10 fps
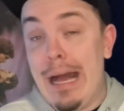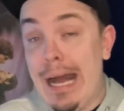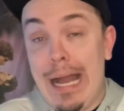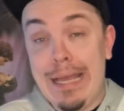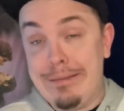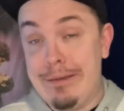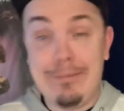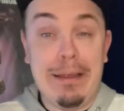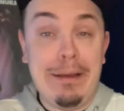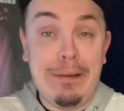I
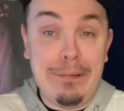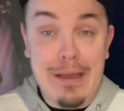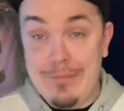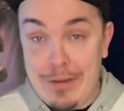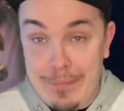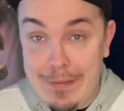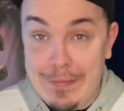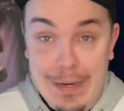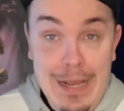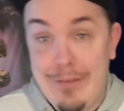don't know. I've never met
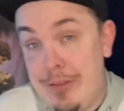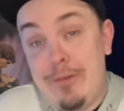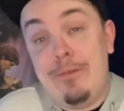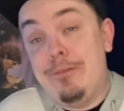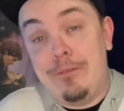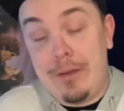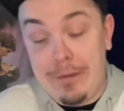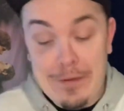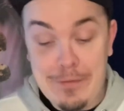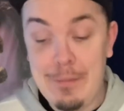the guy, so who fuck
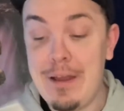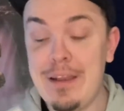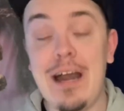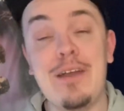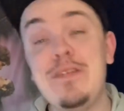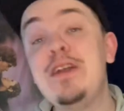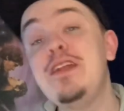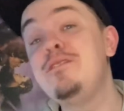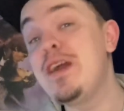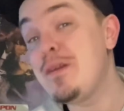knows. But I found
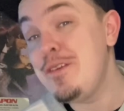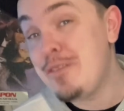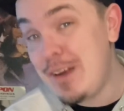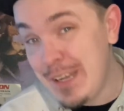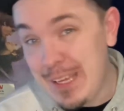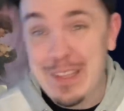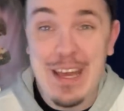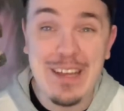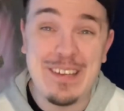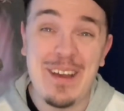it very funny
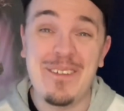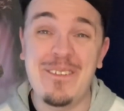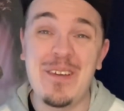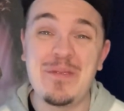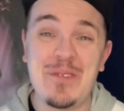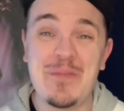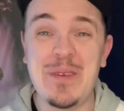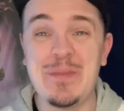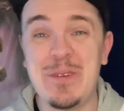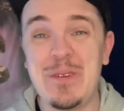that Donald Trump, of all
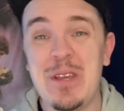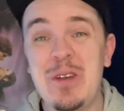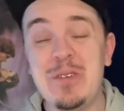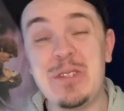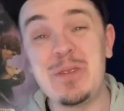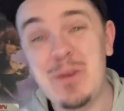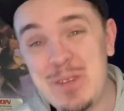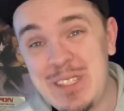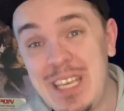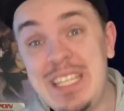people, was
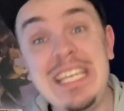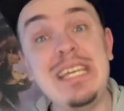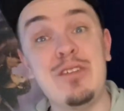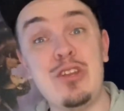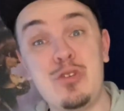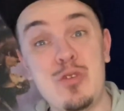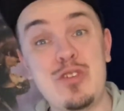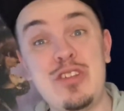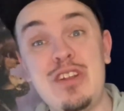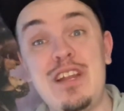endorsing it. He even
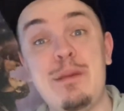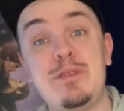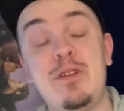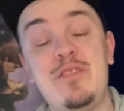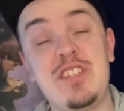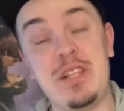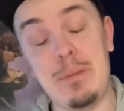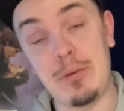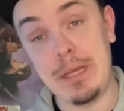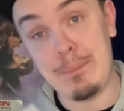endorsed it on an episode of
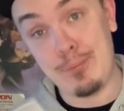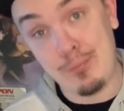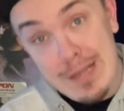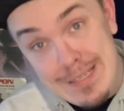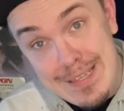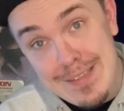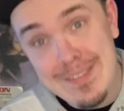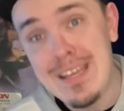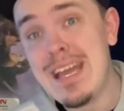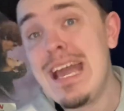Celebrity
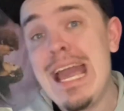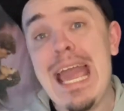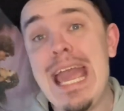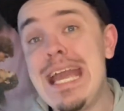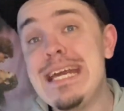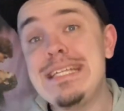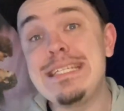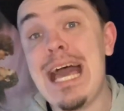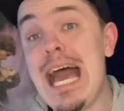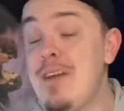Apprentice.
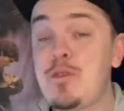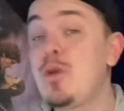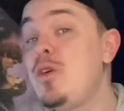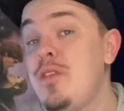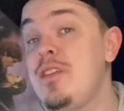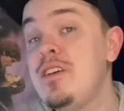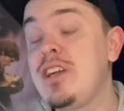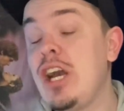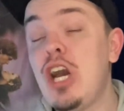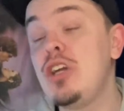And after all
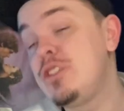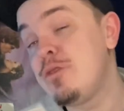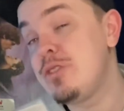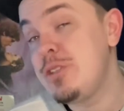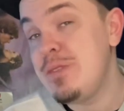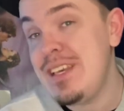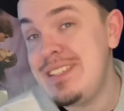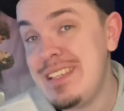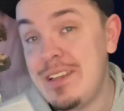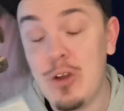the controversy with
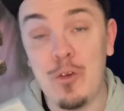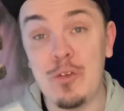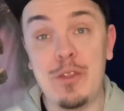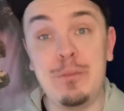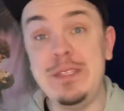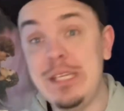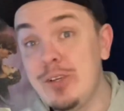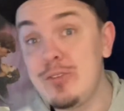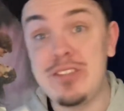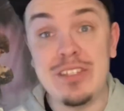ACN over the
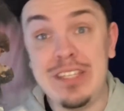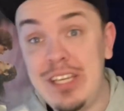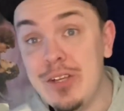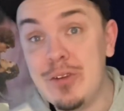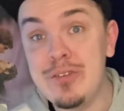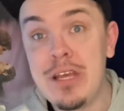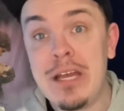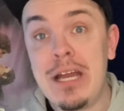years and years,